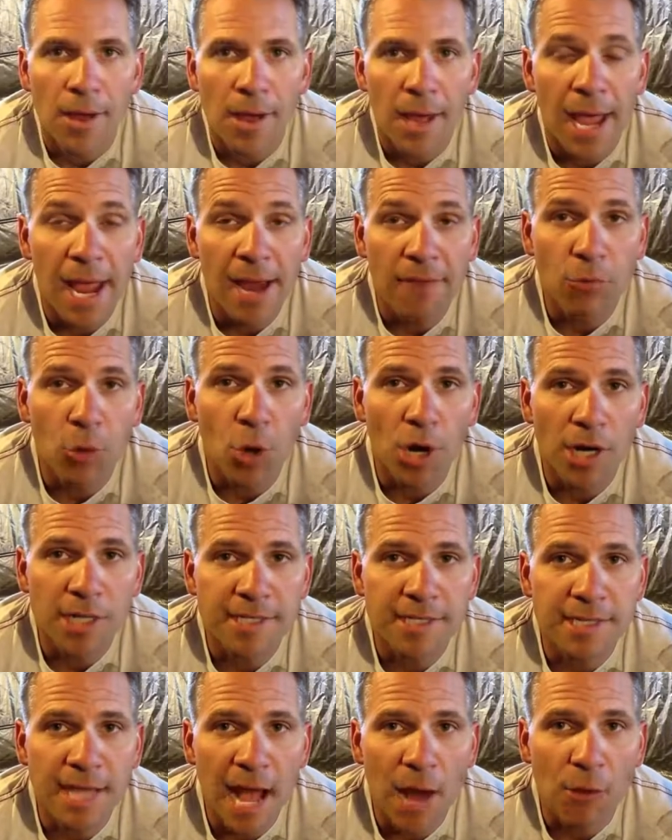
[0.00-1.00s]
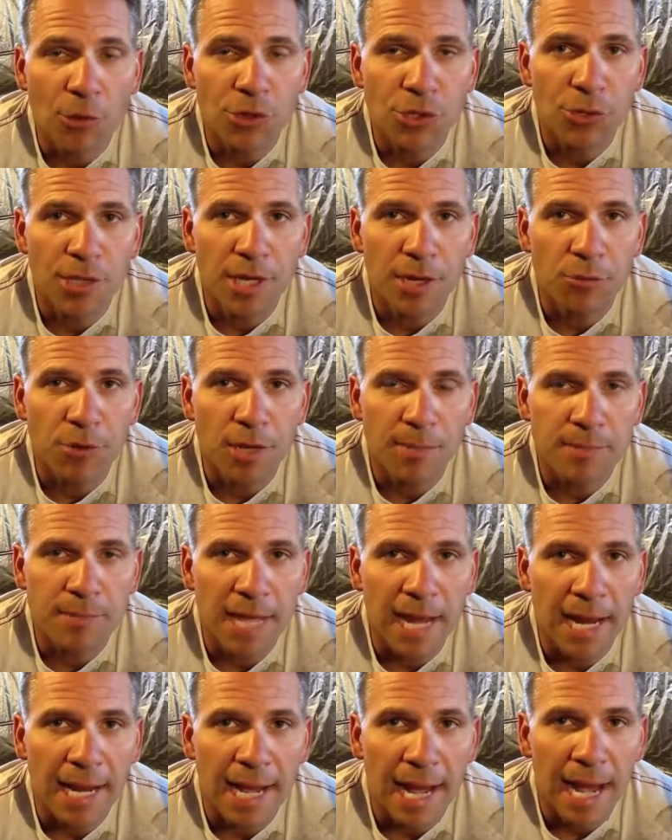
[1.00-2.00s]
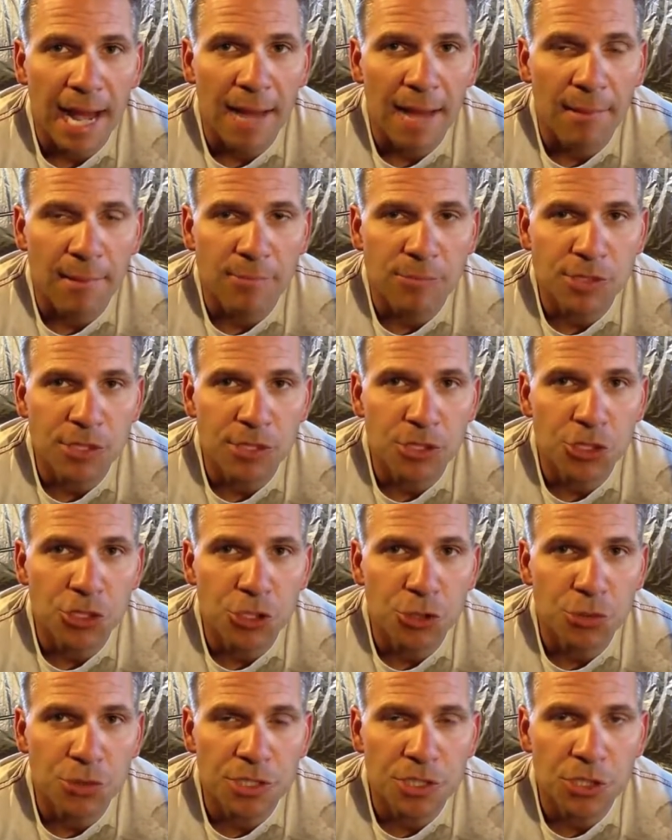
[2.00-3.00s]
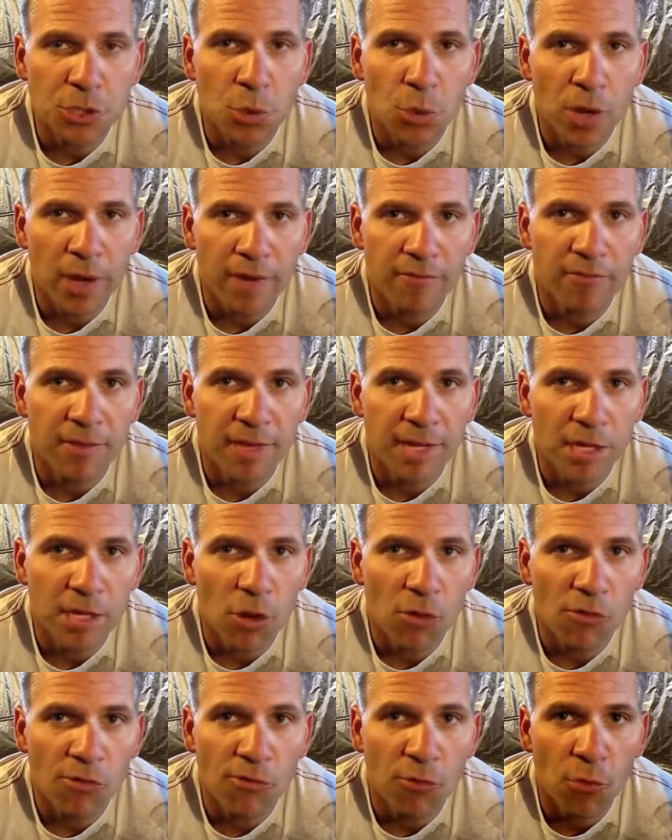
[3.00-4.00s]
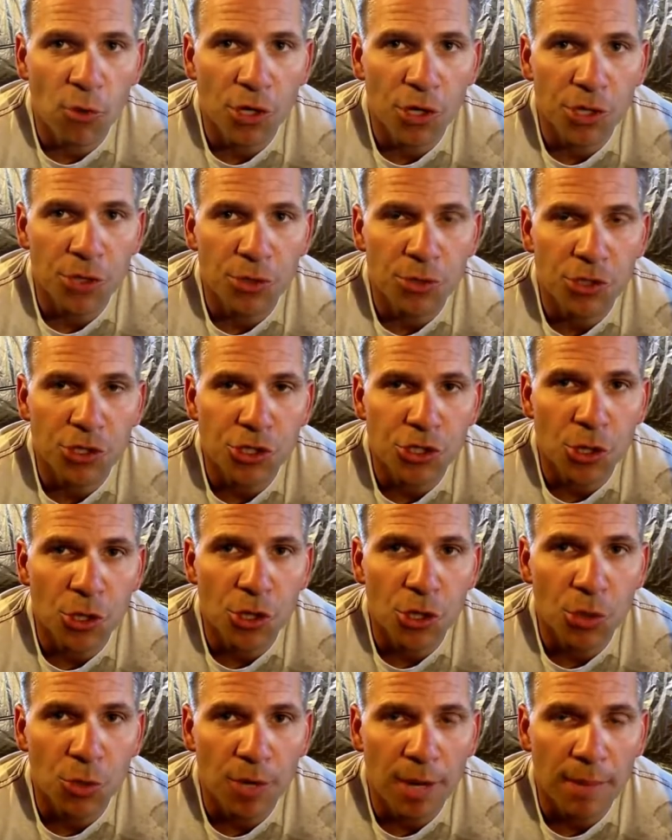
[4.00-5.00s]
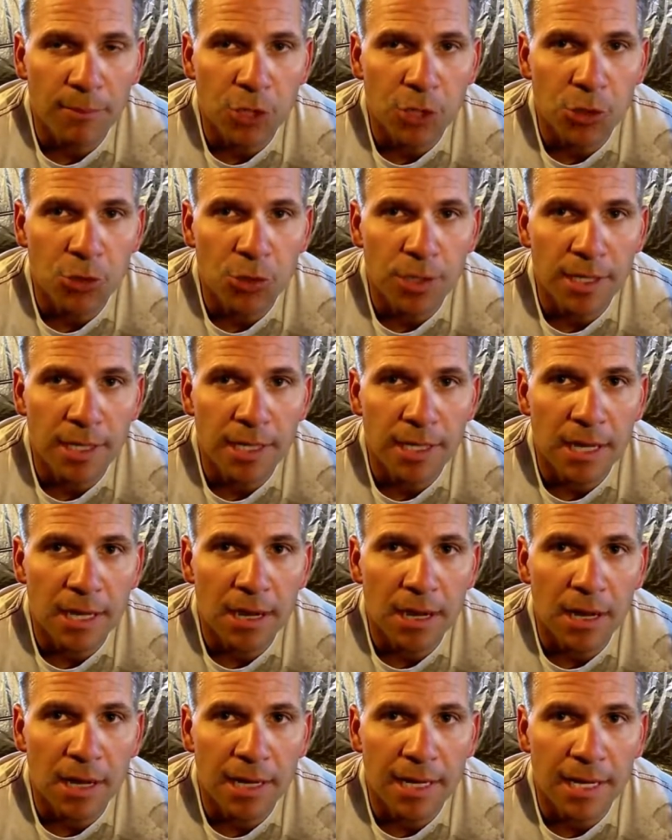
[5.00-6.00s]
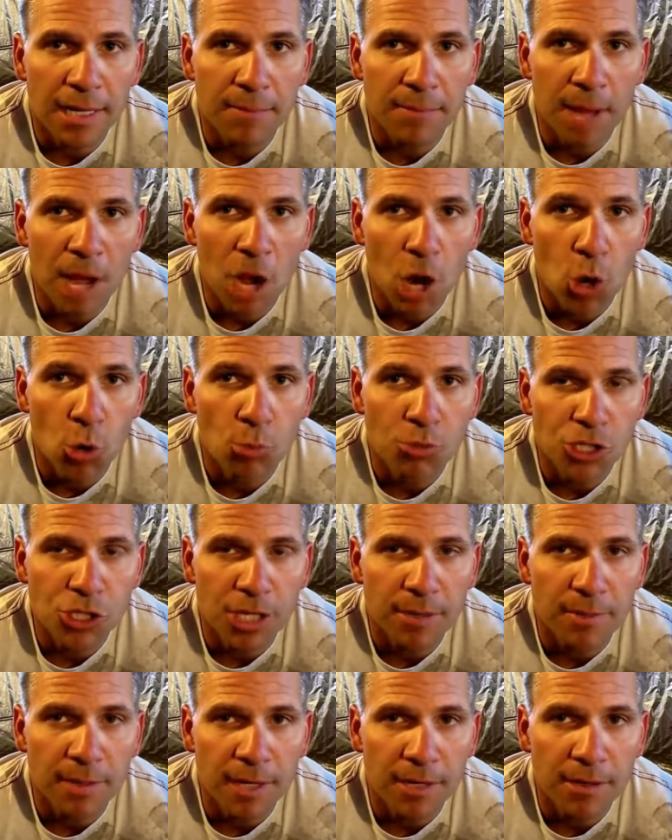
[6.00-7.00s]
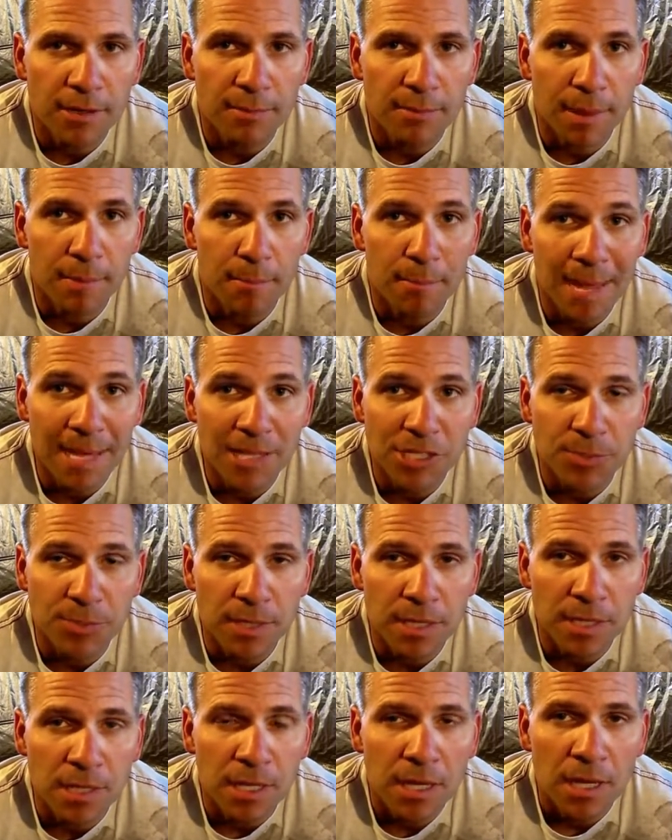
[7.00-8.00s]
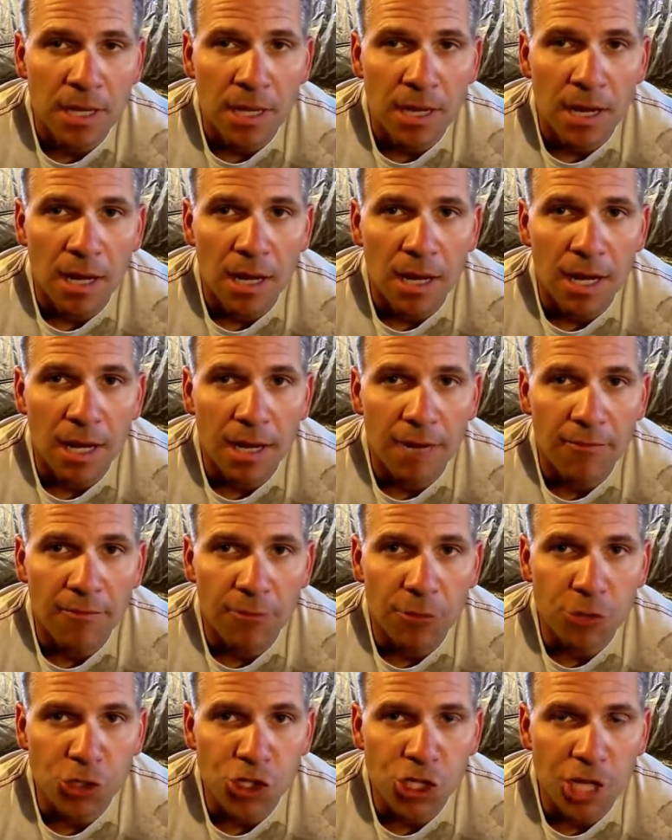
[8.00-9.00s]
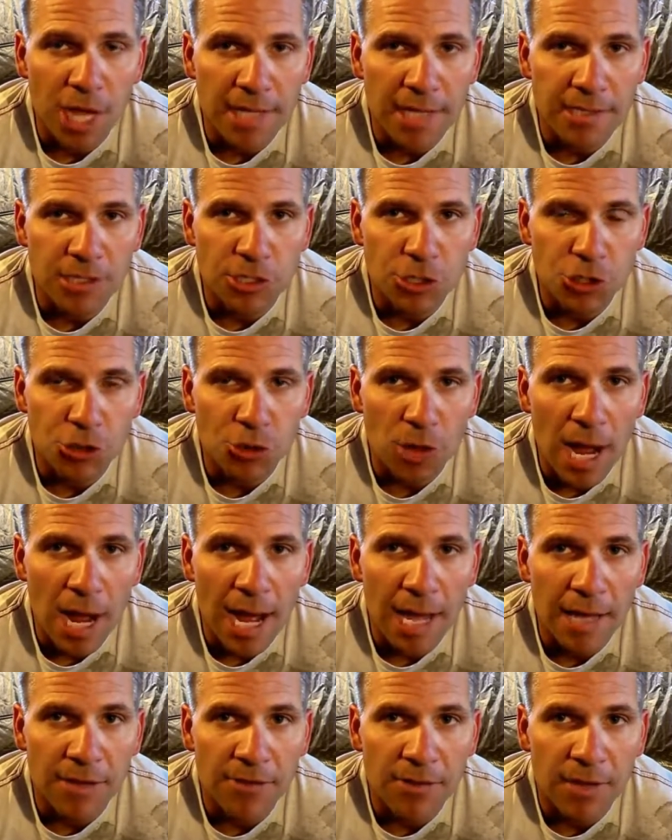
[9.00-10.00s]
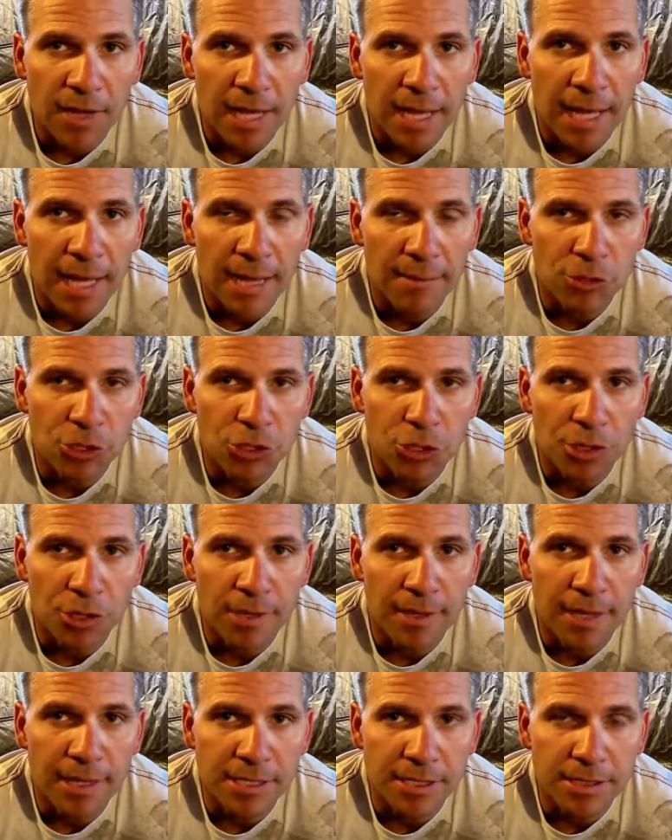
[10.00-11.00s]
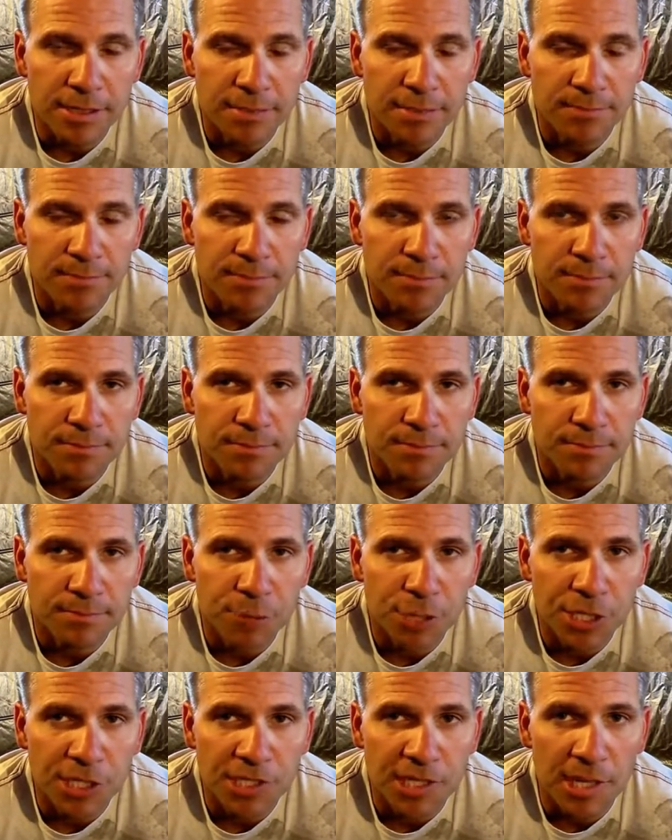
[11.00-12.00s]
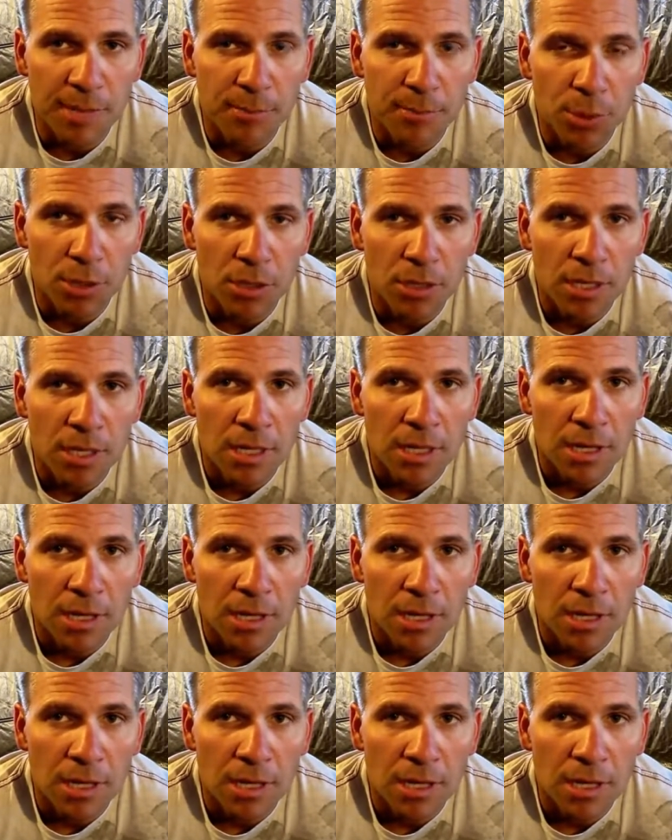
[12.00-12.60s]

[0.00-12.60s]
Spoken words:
Hey everyone, it's Scott with YouGetRipped.com. I'm just going to shoot this quick video for you to show you what I'm doing in my home gym here in my basement for chest and tris, and I'm going to show you that it's pretty simple.